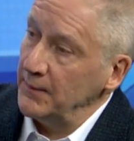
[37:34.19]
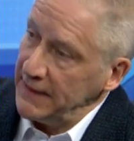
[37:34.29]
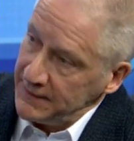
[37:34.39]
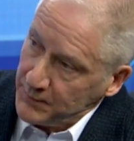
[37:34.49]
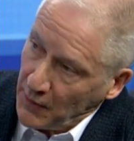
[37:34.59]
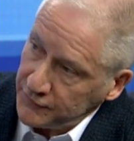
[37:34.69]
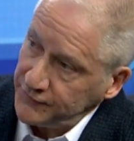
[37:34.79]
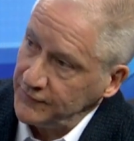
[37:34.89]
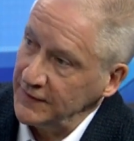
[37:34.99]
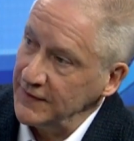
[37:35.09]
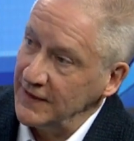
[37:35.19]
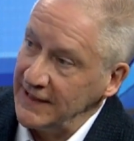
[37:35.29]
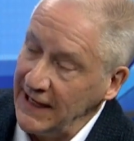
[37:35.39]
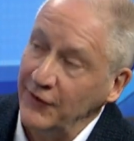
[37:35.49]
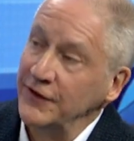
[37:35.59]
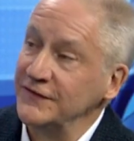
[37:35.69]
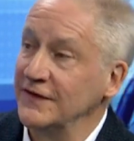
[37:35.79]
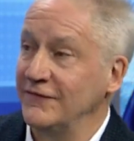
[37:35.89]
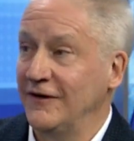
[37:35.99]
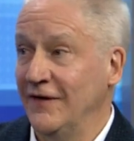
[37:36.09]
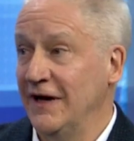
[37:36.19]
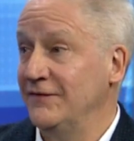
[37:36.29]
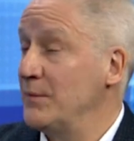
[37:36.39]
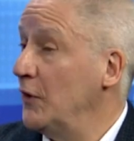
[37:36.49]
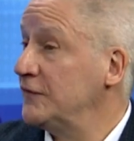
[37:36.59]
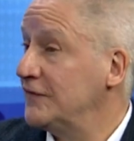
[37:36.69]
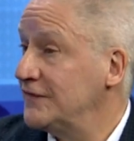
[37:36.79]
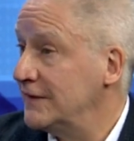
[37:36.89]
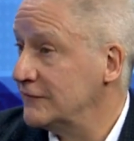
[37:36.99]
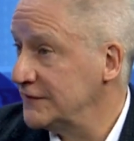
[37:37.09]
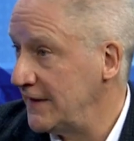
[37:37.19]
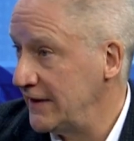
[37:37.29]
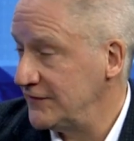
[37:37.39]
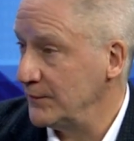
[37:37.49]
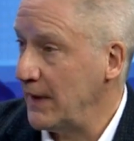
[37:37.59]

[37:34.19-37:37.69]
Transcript: In most areas of our life, in most of civilization,